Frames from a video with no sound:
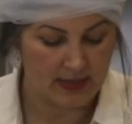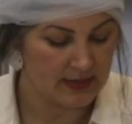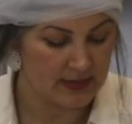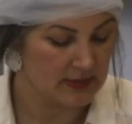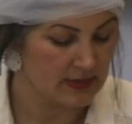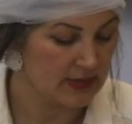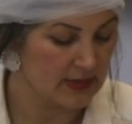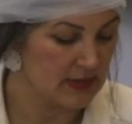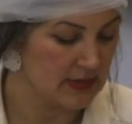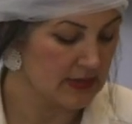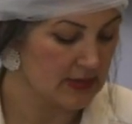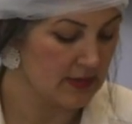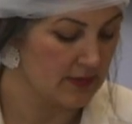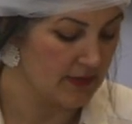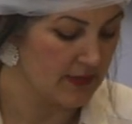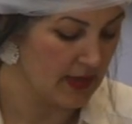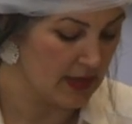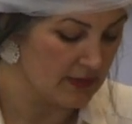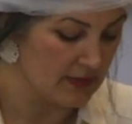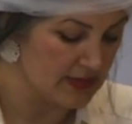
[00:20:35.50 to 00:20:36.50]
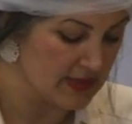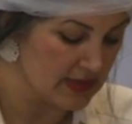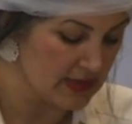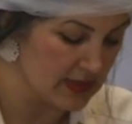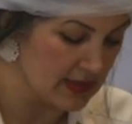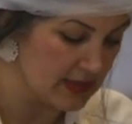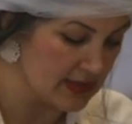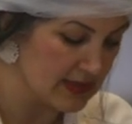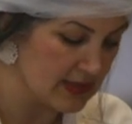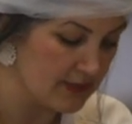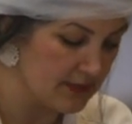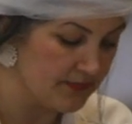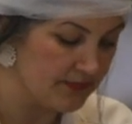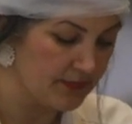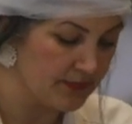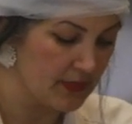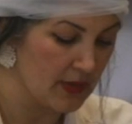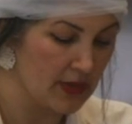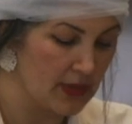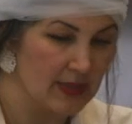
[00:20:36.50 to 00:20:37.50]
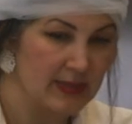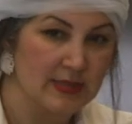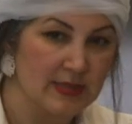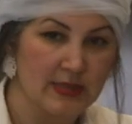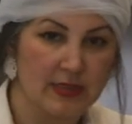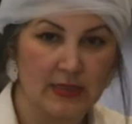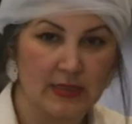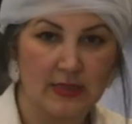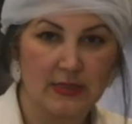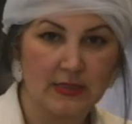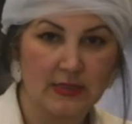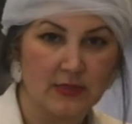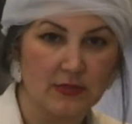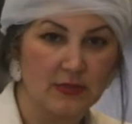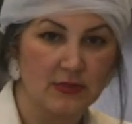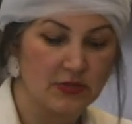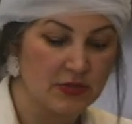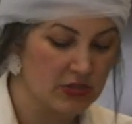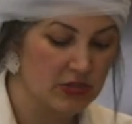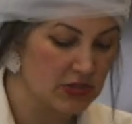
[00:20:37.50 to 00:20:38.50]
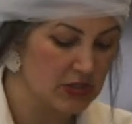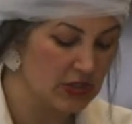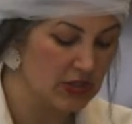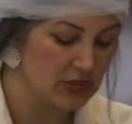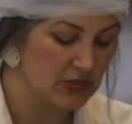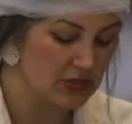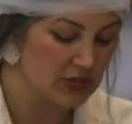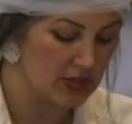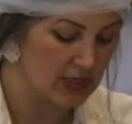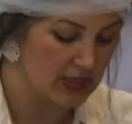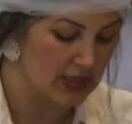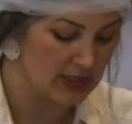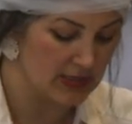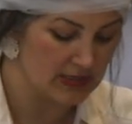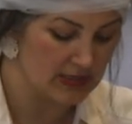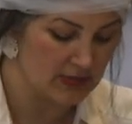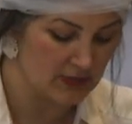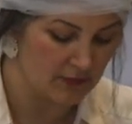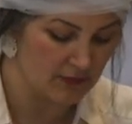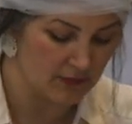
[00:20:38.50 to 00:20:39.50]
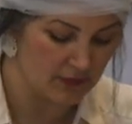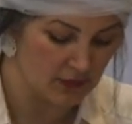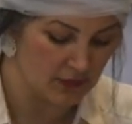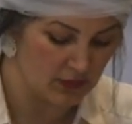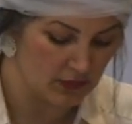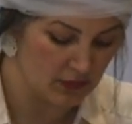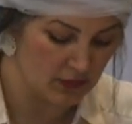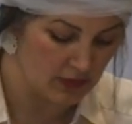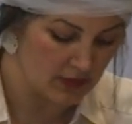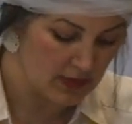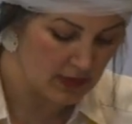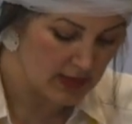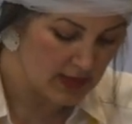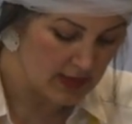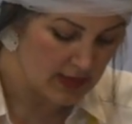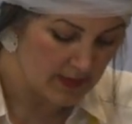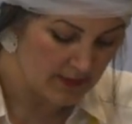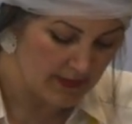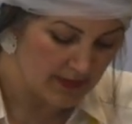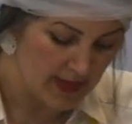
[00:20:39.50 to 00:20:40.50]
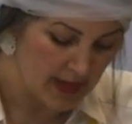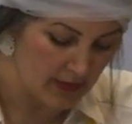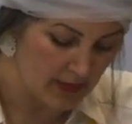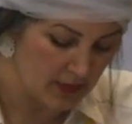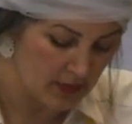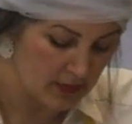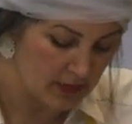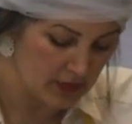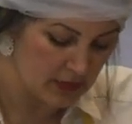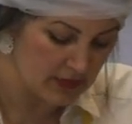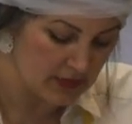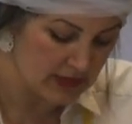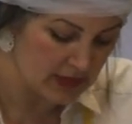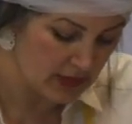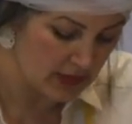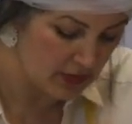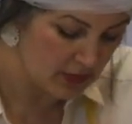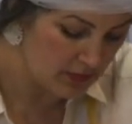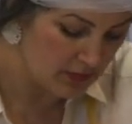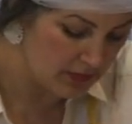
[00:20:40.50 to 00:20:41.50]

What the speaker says: and sometimes it doesn't. Let's say this sheet tray is full. Now you're using your